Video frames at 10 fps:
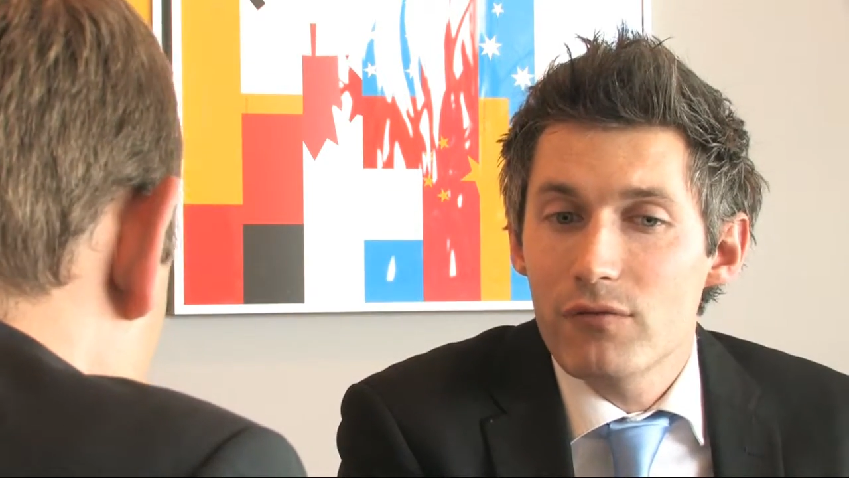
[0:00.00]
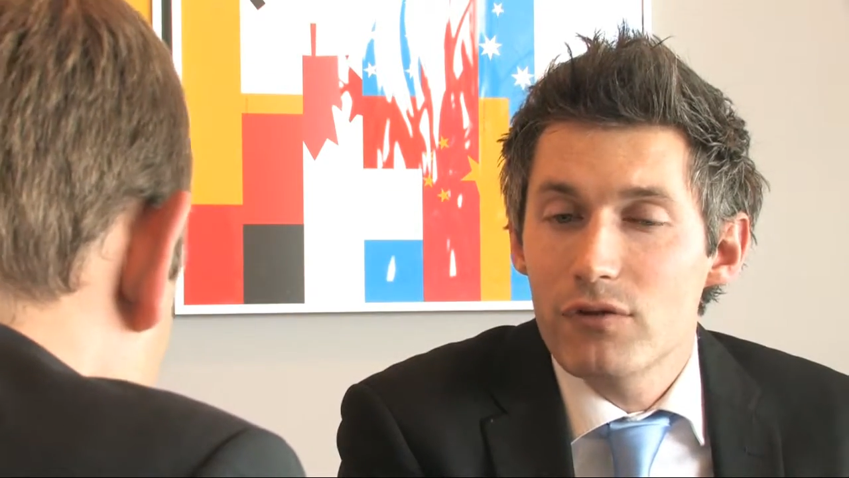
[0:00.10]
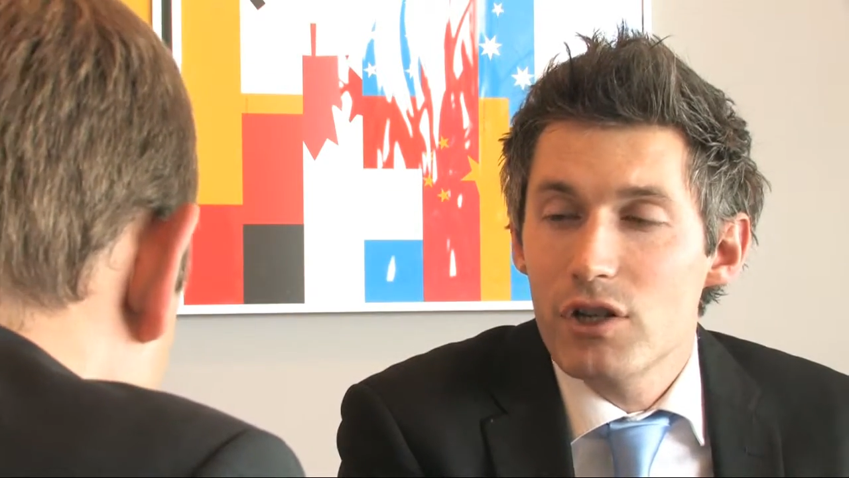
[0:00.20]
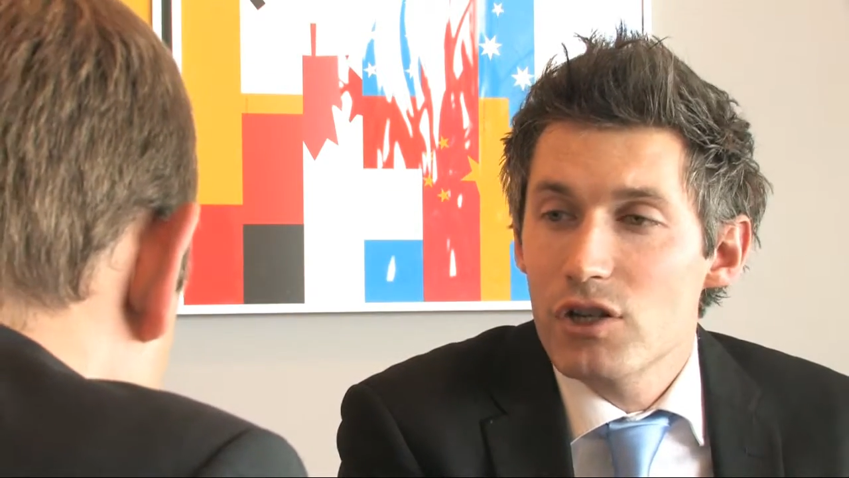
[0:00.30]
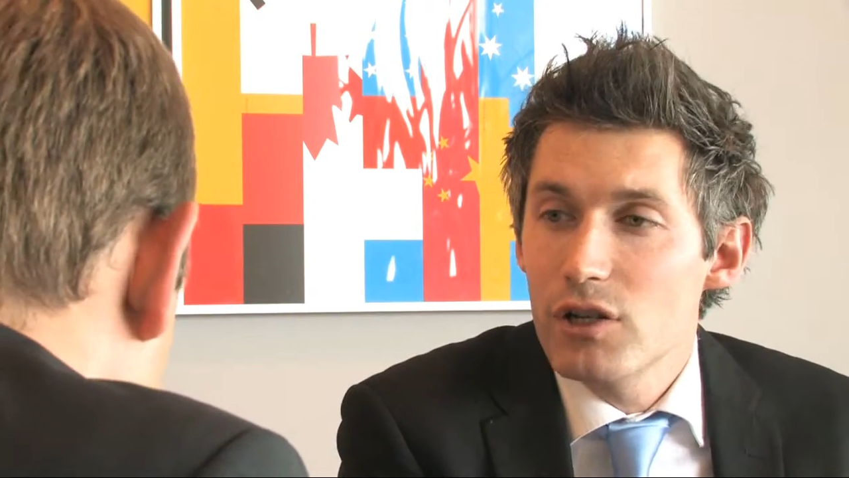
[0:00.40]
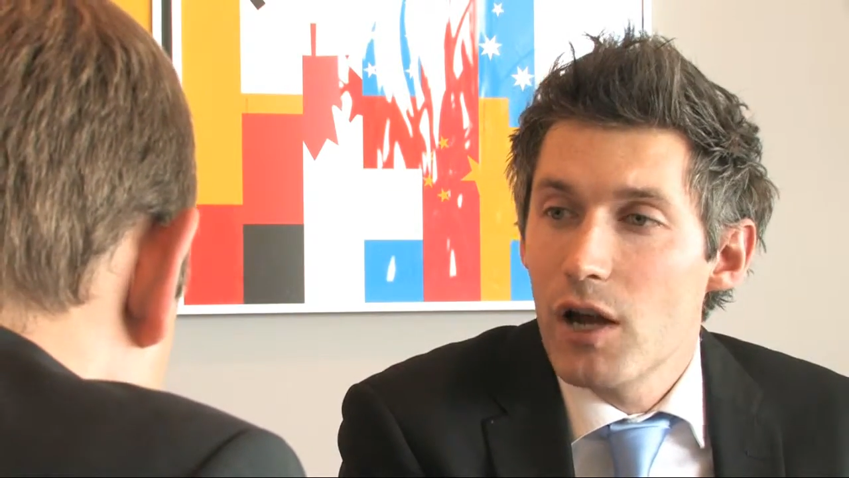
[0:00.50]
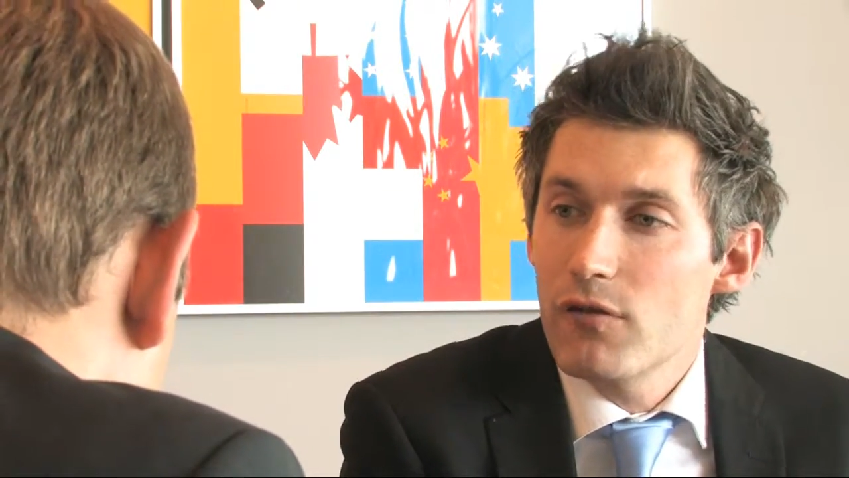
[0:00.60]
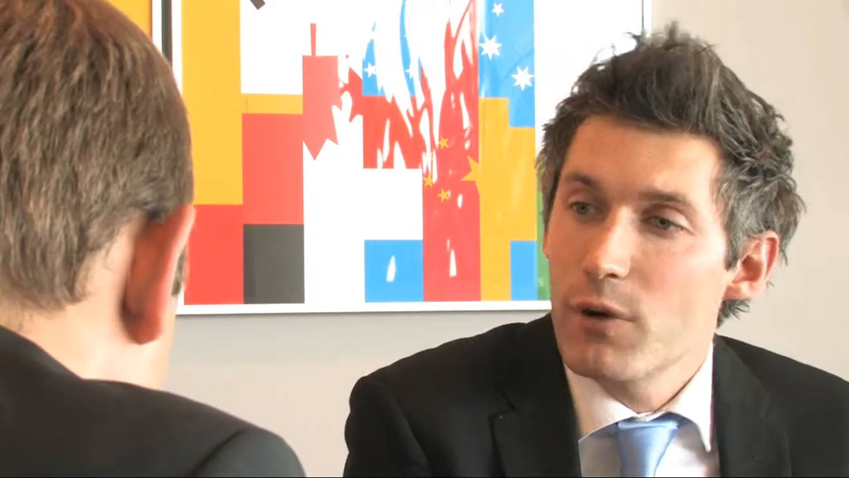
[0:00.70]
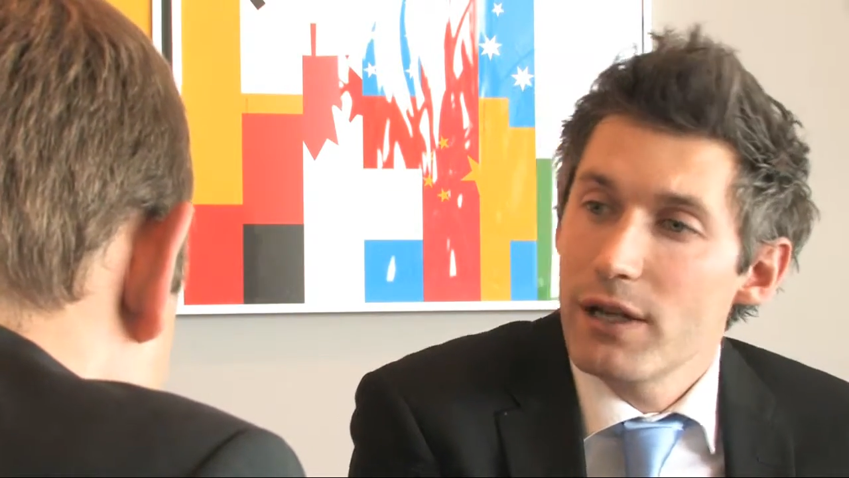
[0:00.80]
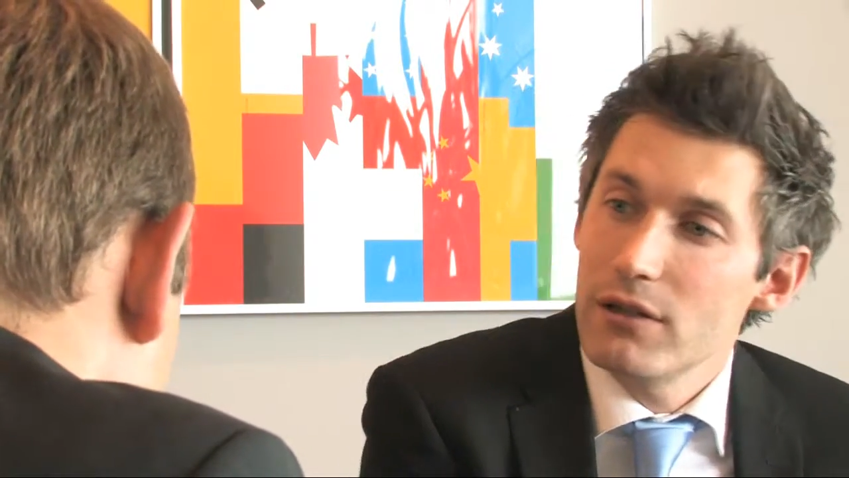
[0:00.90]
traditionally
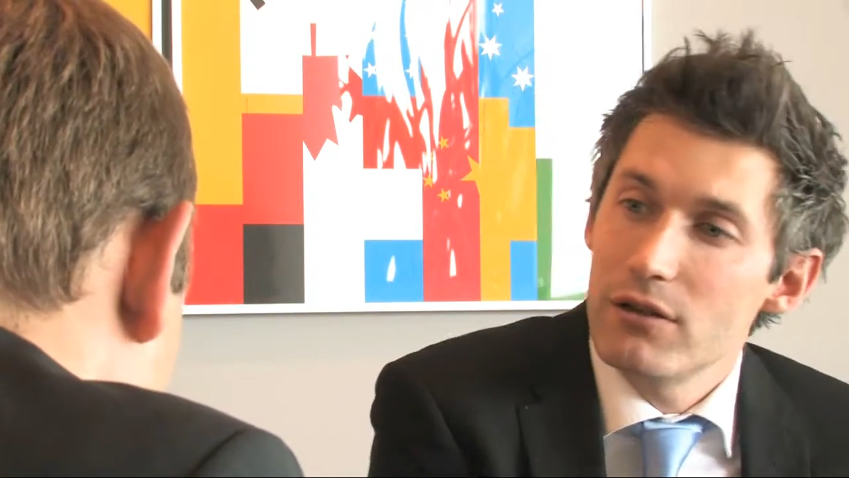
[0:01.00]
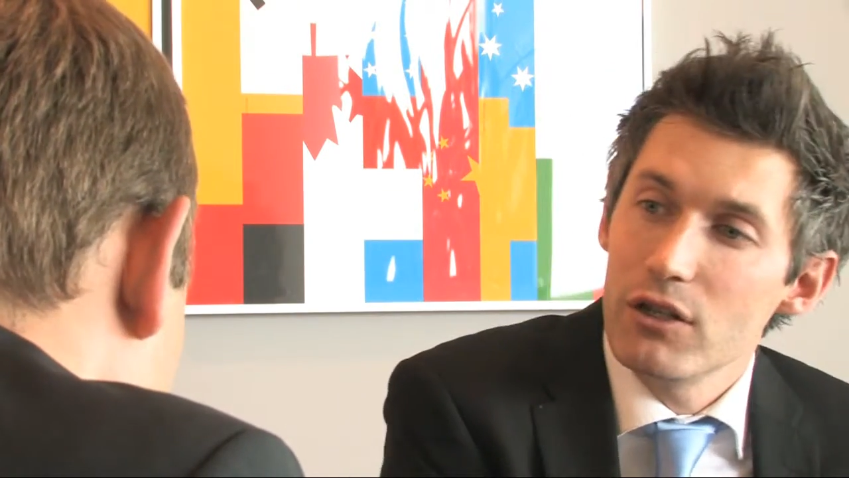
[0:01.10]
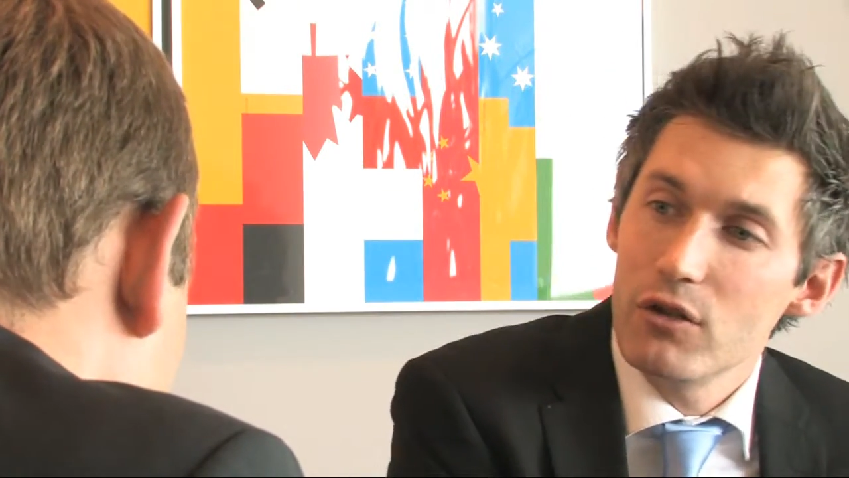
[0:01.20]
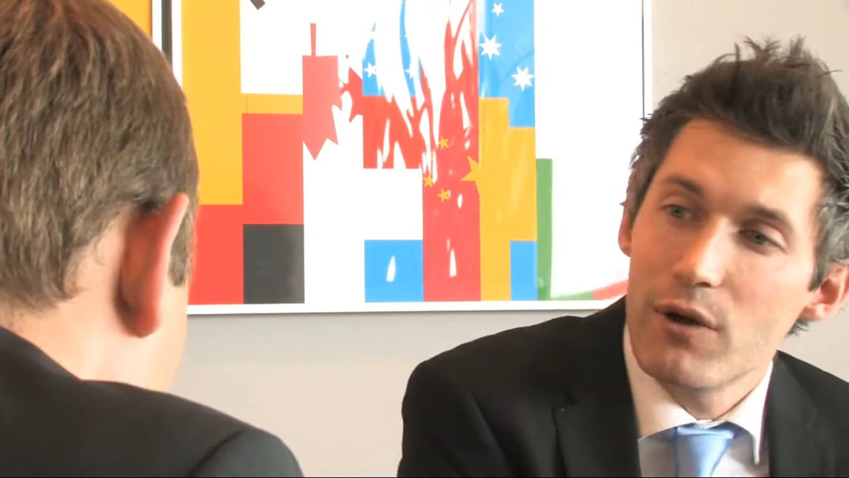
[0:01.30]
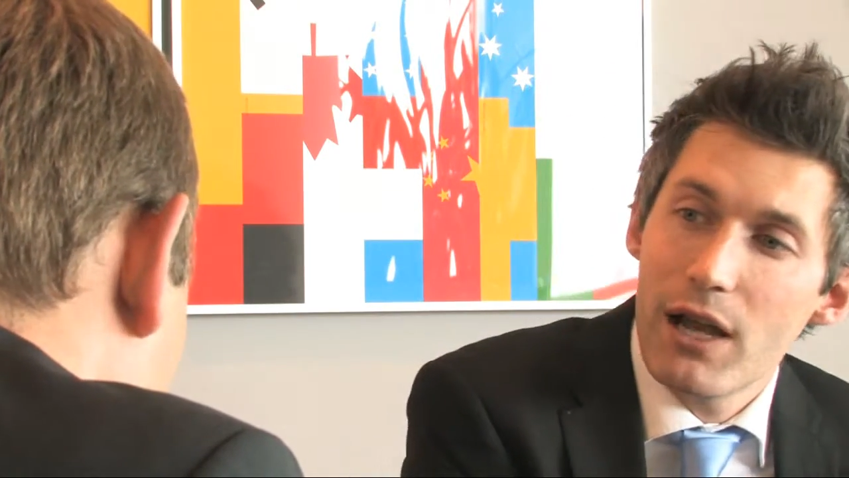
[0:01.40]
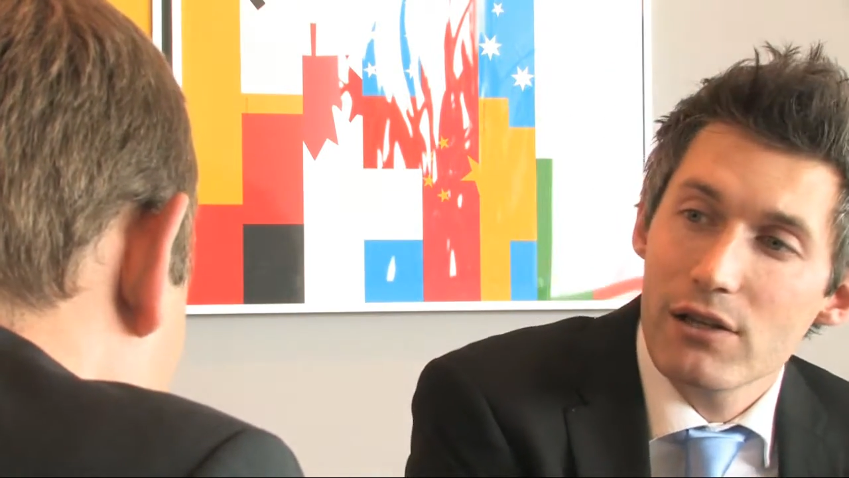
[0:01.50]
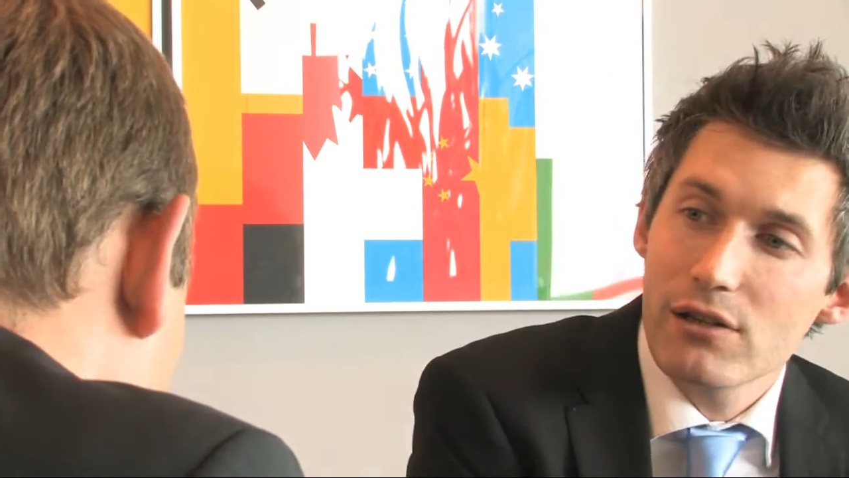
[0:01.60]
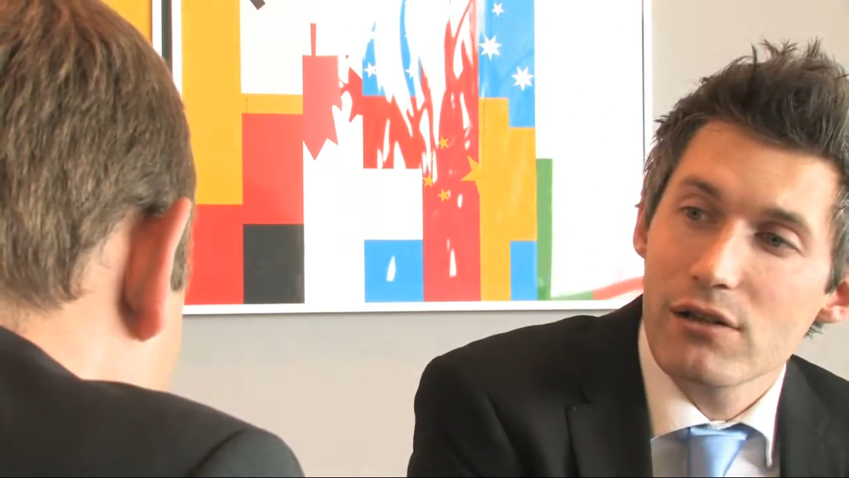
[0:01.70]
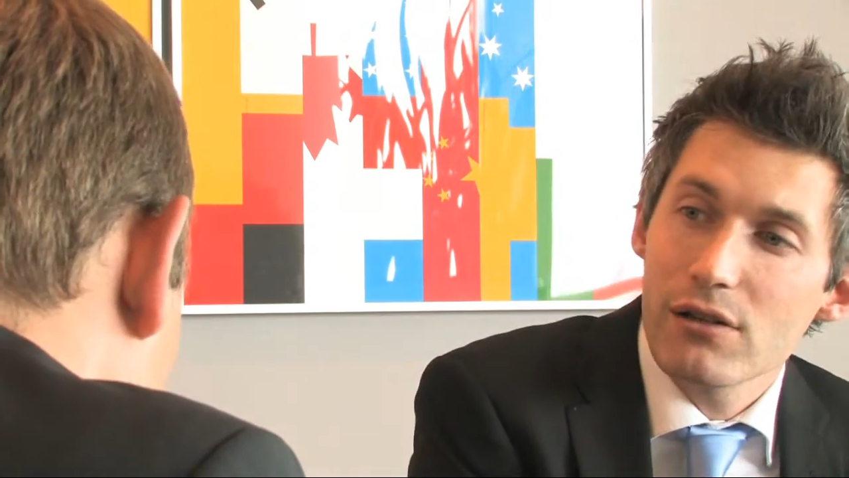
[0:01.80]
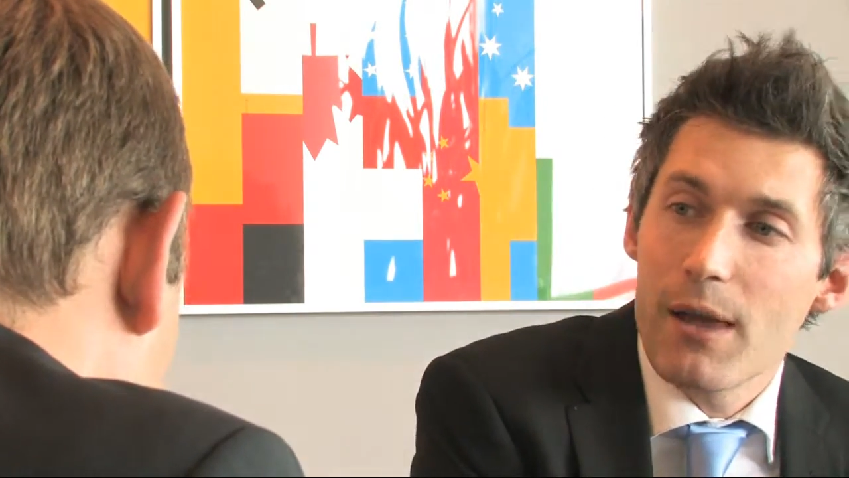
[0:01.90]
overweighted the US